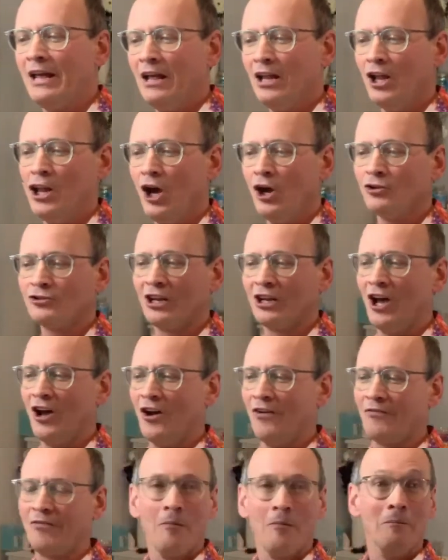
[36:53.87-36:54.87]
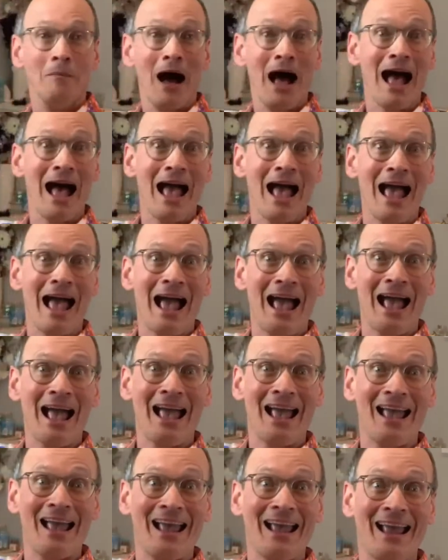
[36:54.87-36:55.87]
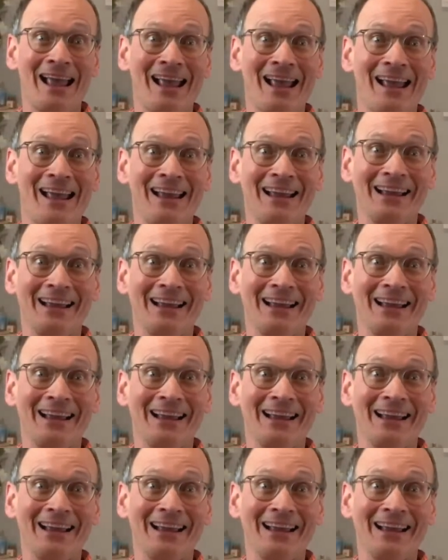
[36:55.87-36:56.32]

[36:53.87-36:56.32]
Loads of love. Bye.